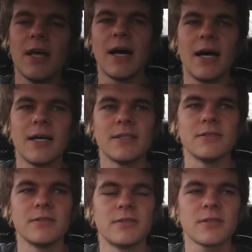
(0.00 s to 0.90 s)

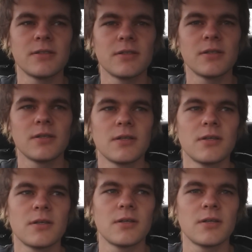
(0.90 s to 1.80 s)
And
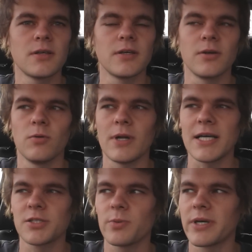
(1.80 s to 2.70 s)

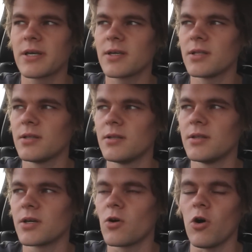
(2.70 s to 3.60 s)
last week
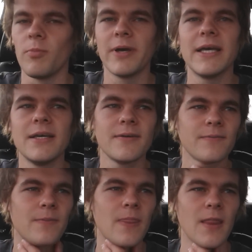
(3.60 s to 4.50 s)
they caught me
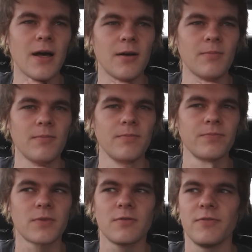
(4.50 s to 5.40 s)

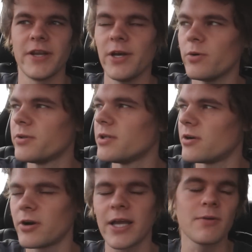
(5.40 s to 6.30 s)
videoing,
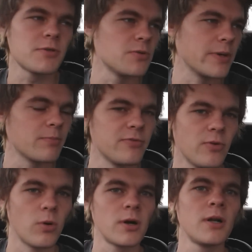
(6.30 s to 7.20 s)
or I think it was the week
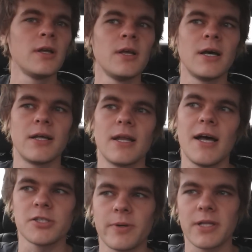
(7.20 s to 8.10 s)
before, and
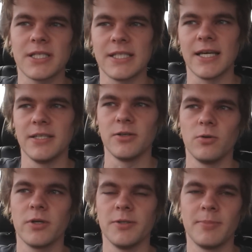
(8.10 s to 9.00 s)
last week they said, could
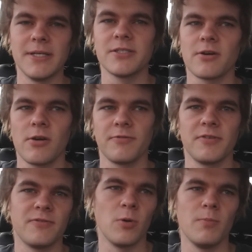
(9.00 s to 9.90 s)
you please turn off your
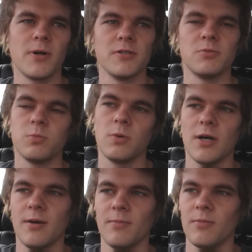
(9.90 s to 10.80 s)
phone because
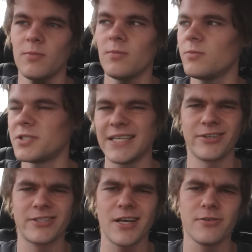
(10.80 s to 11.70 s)
we've seen
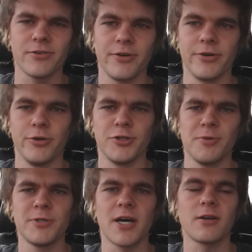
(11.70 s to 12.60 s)
ourselves on your
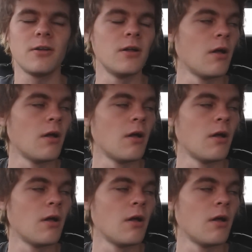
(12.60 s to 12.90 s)
YouTube channel.